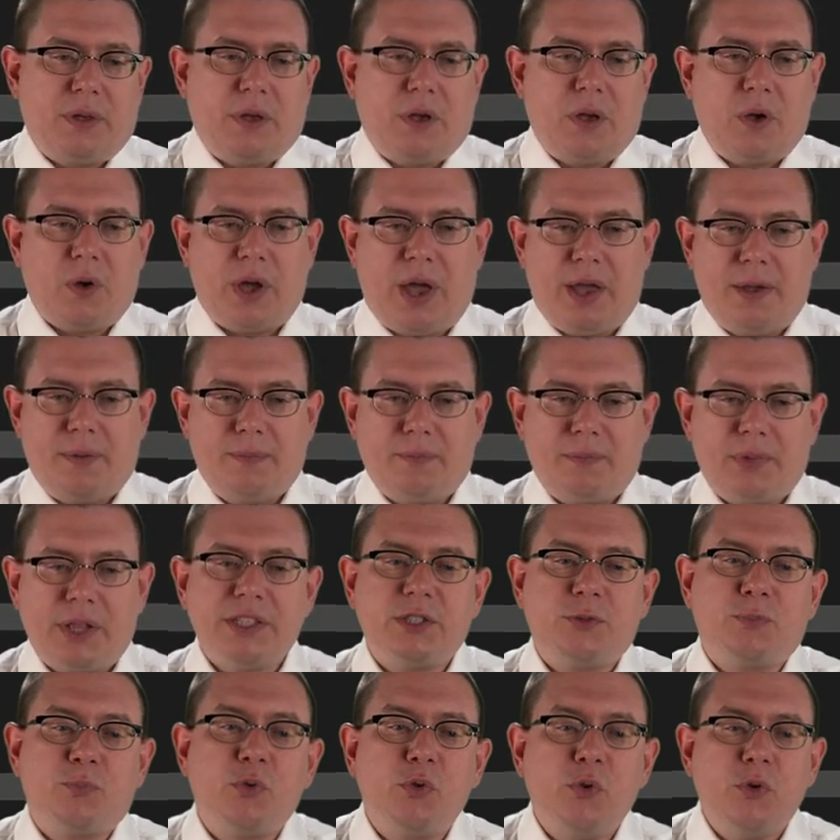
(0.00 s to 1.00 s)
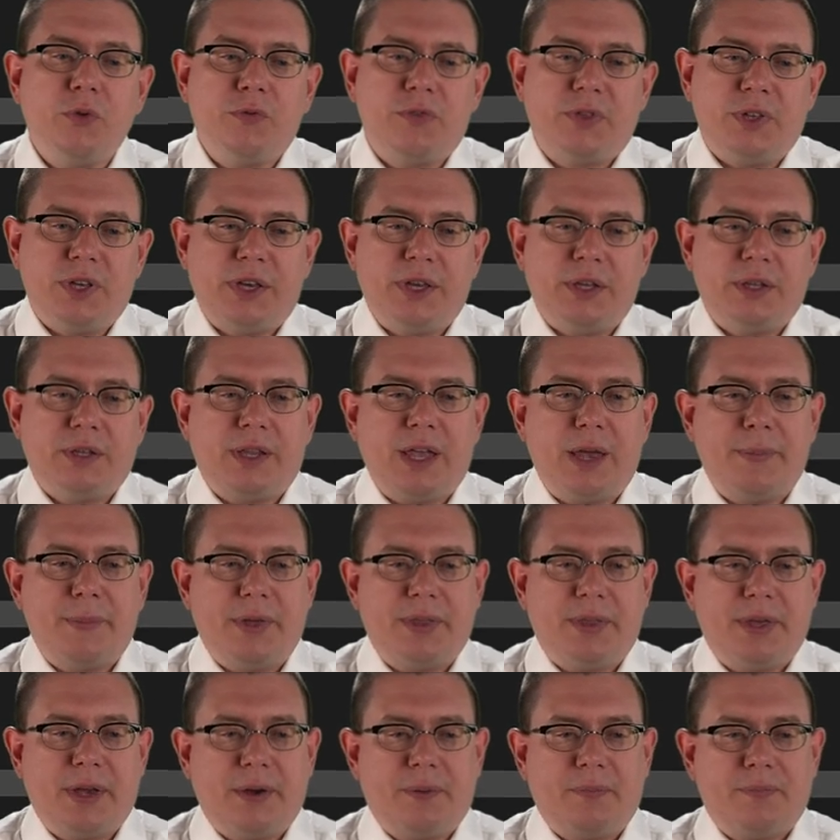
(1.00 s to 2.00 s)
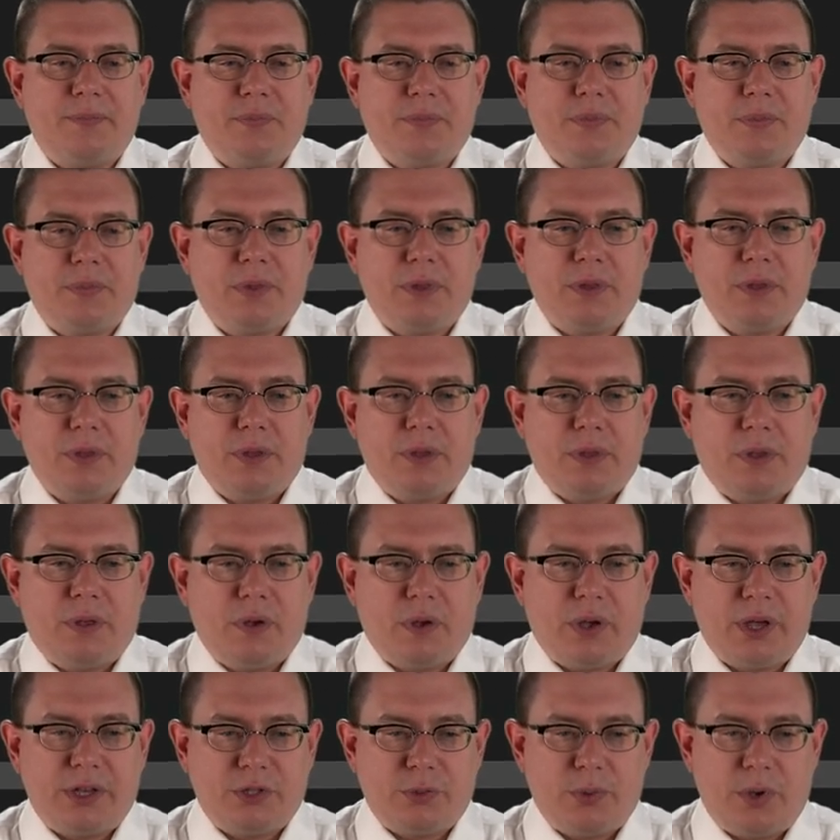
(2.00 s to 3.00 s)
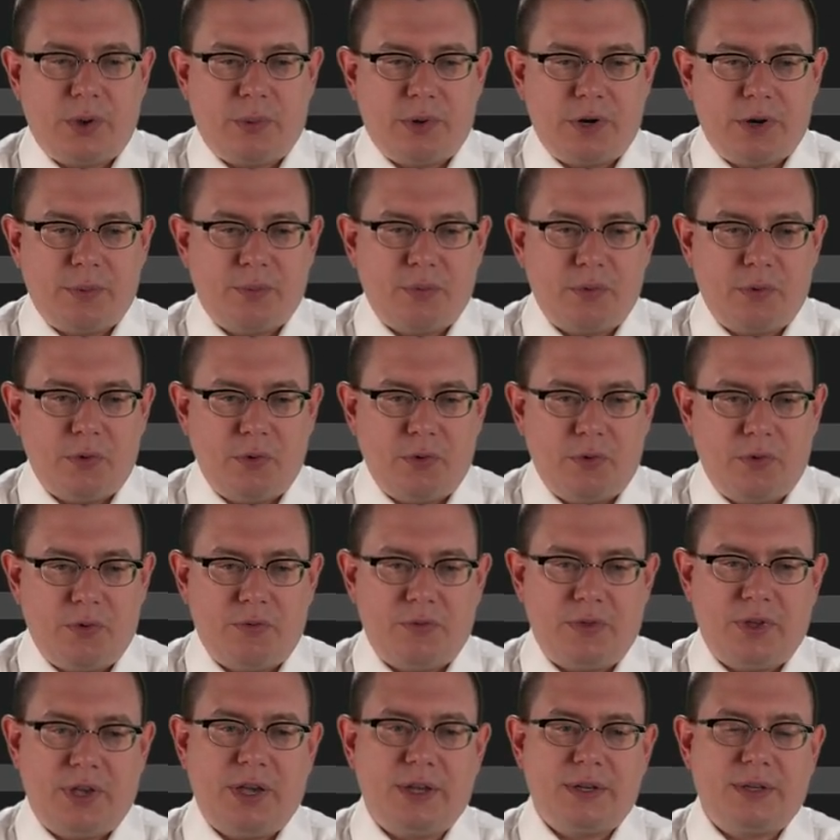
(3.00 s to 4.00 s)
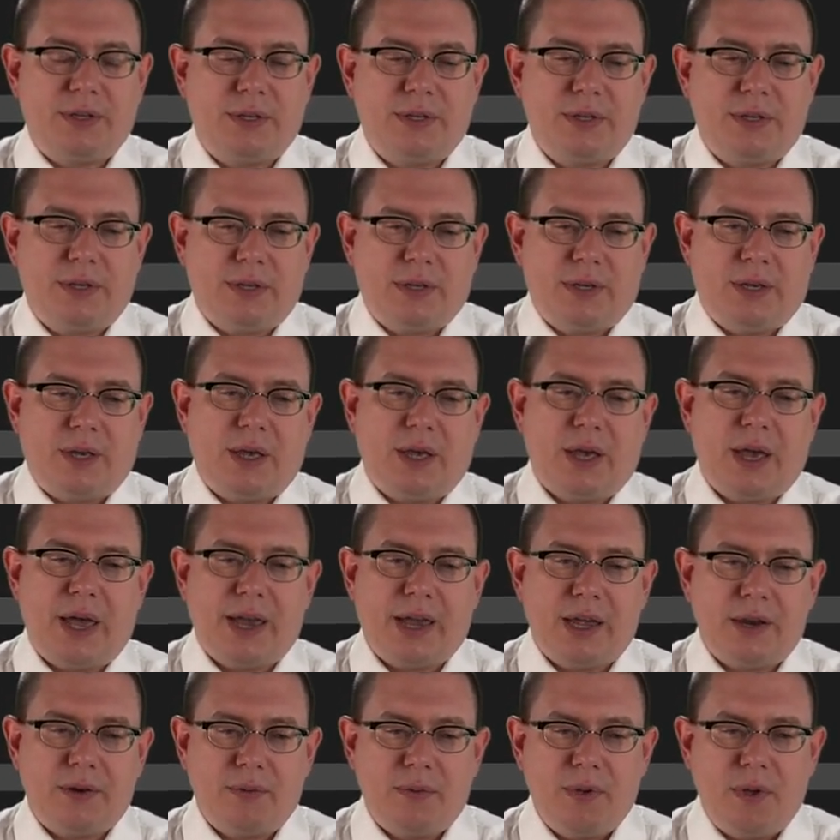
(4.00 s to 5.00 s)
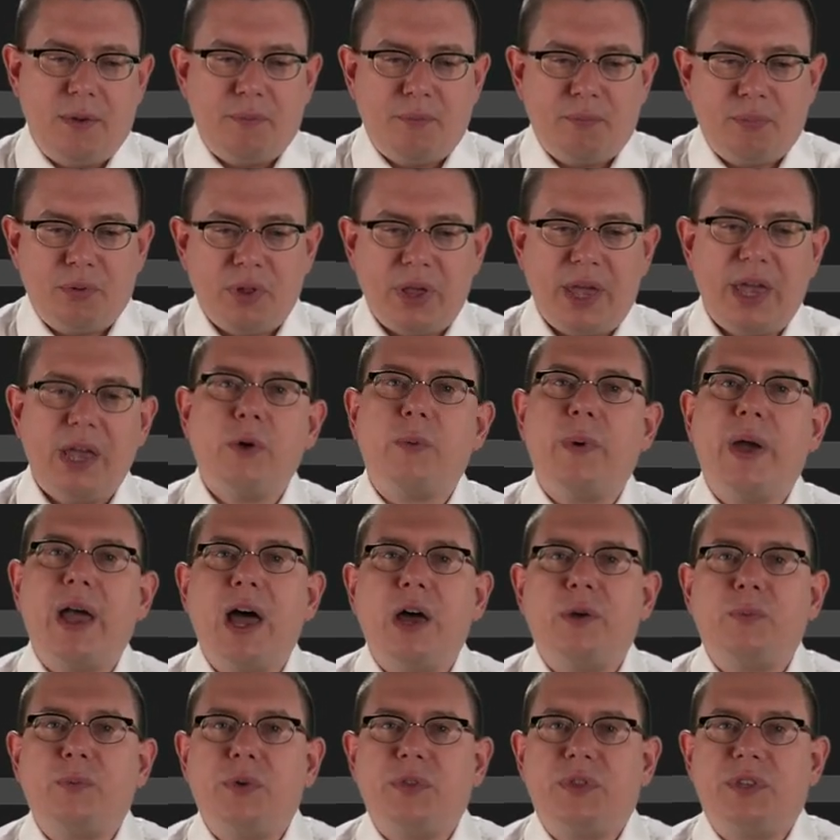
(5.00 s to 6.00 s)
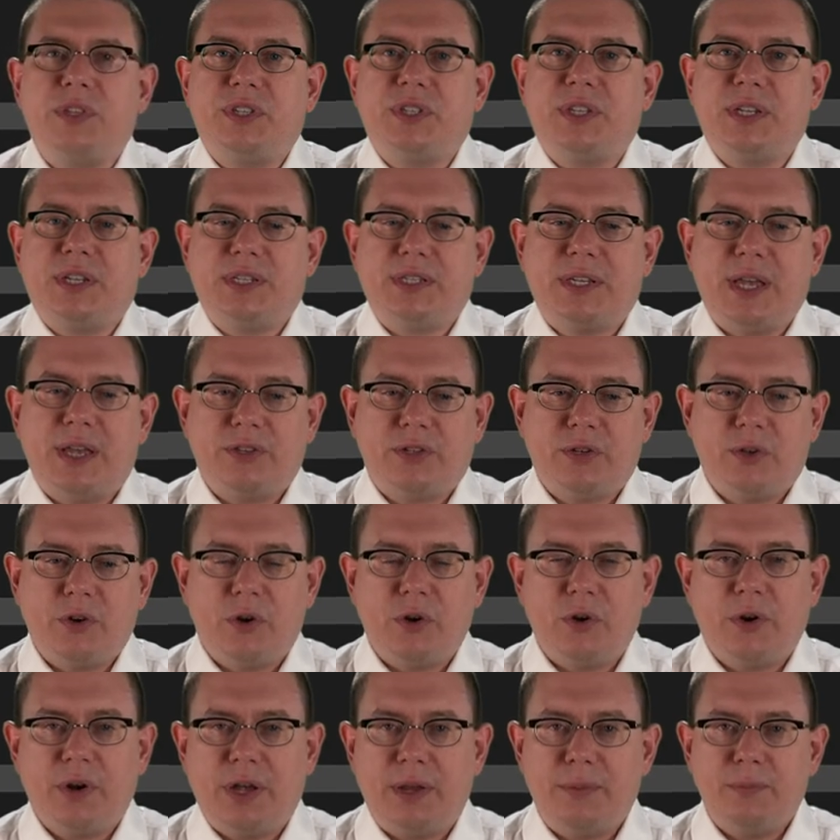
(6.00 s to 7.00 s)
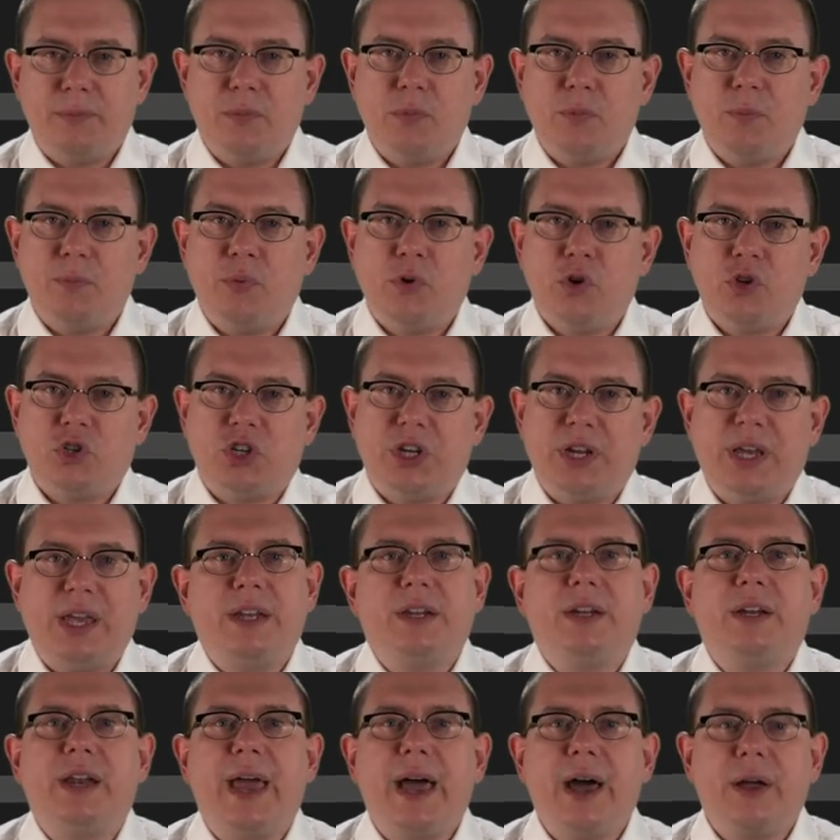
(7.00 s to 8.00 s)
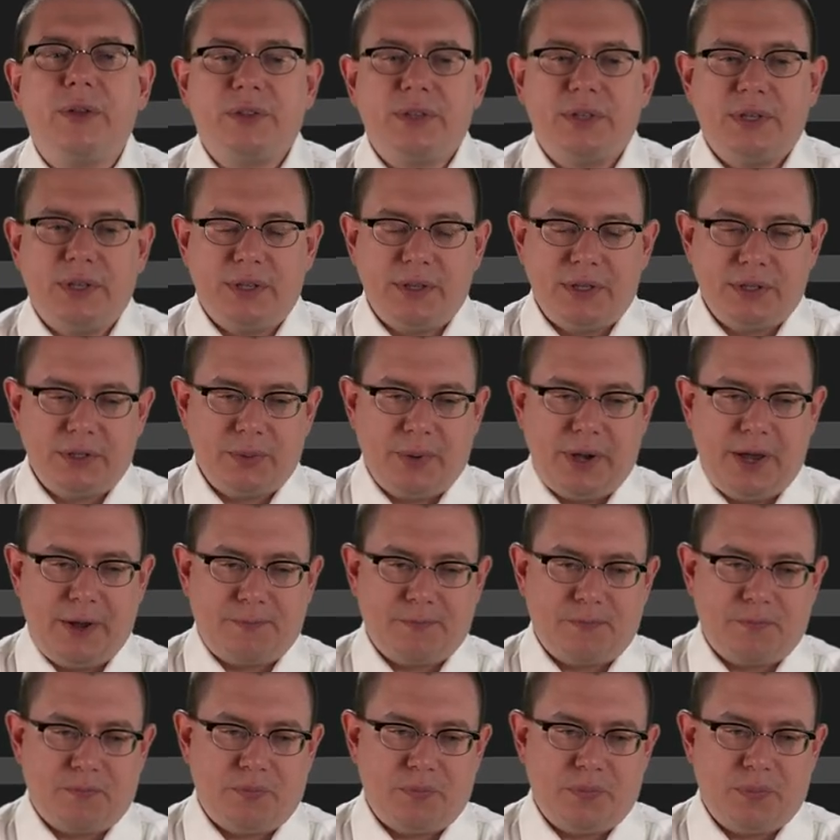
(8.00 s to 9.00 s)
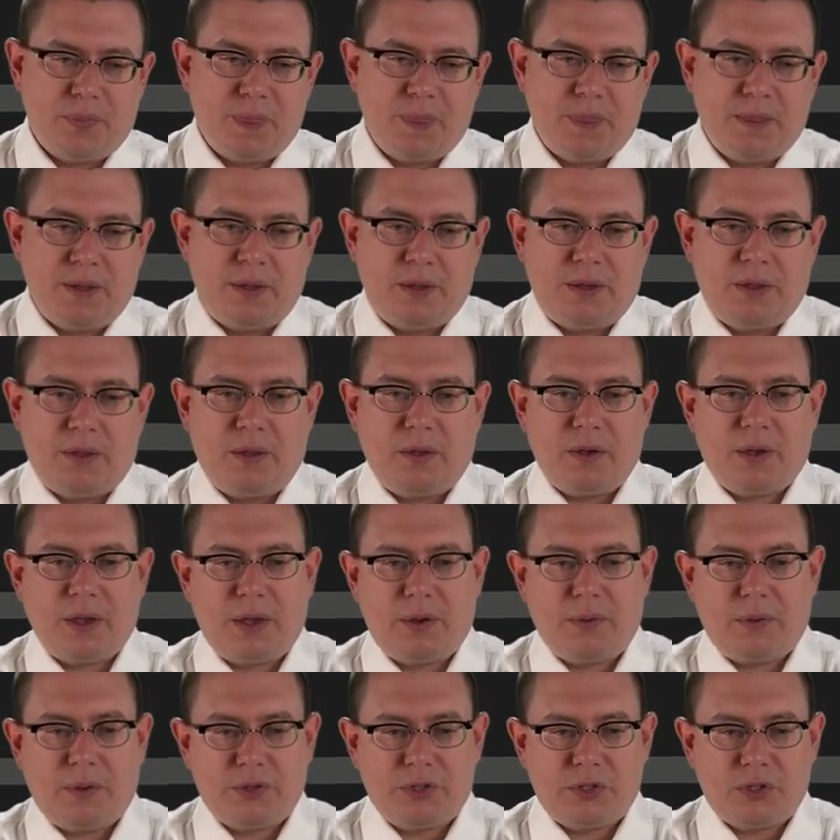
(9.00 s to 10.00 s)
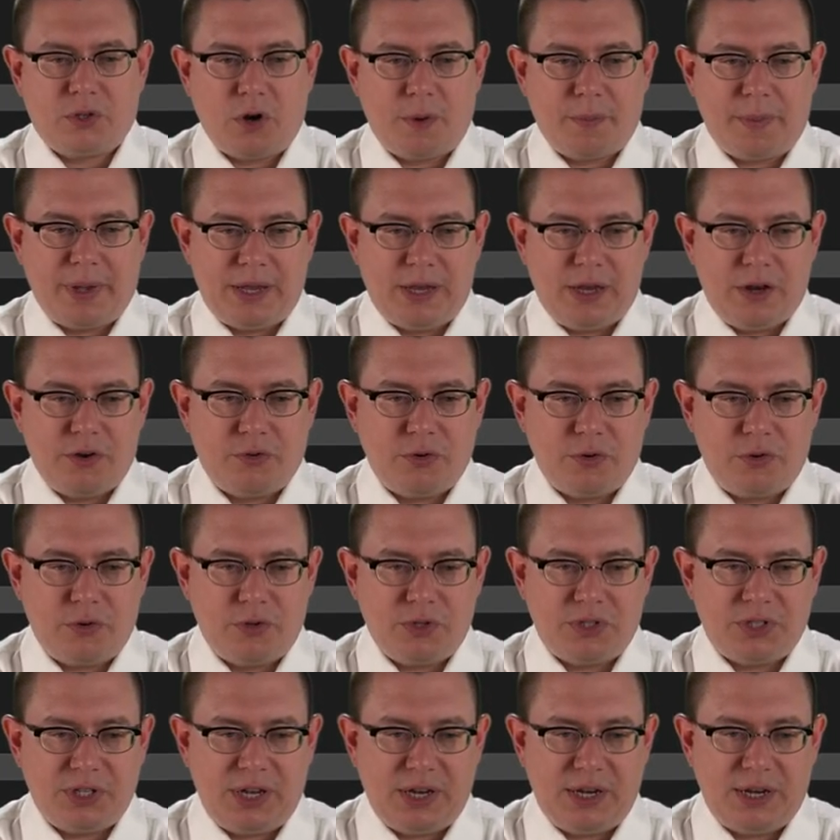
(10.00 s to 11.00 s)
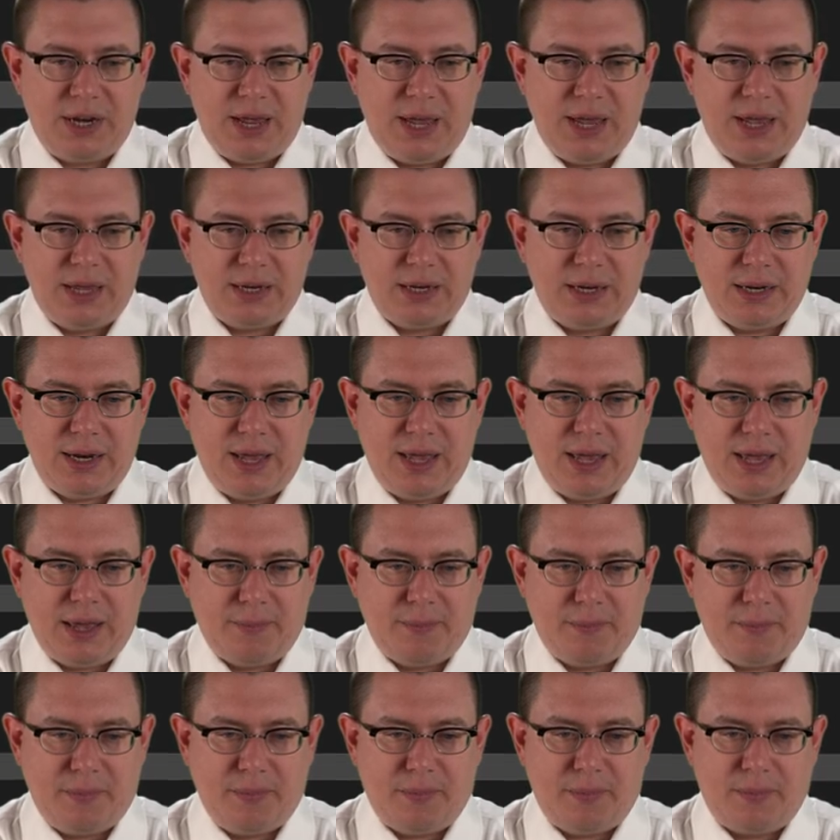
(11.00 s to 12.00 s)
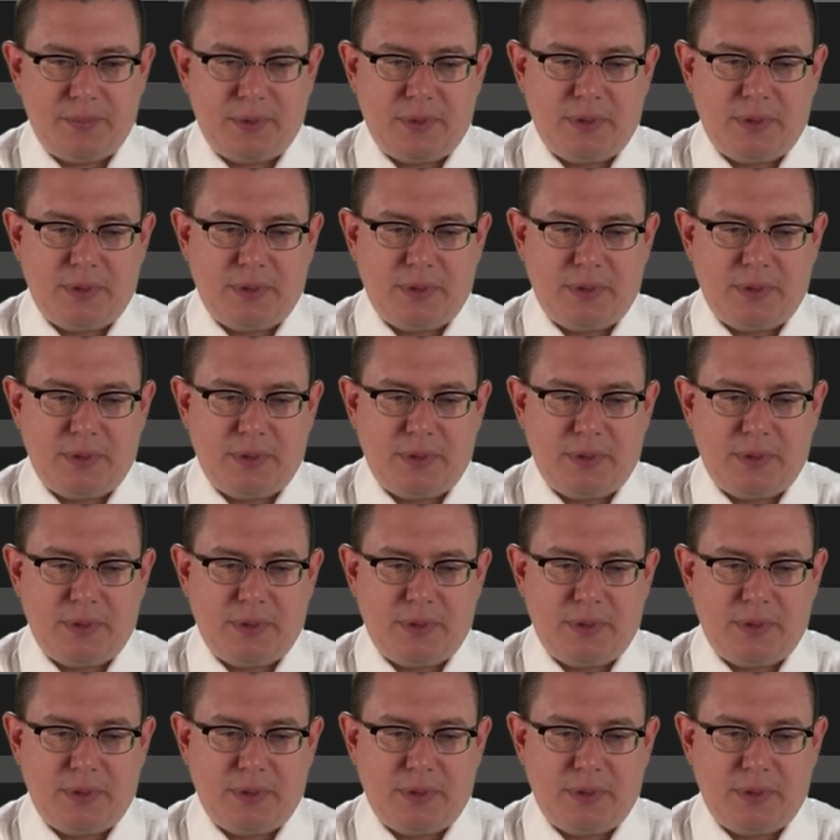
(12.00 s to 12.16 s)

Okay, let's prove the lemma though. Okay, so I want to prove that uh, I can play around with the successor and push it in and out in this way. Okay, start by introducing N and M.